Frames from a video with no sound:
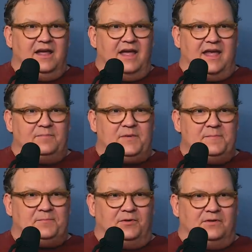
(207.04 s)
Yeah. And
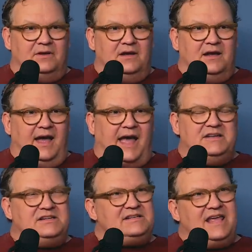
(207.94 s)
people,
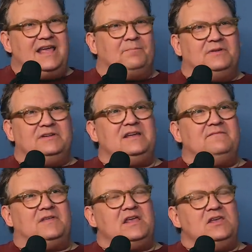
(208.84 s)
I just can't
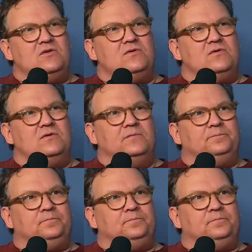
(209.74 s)
believe that you,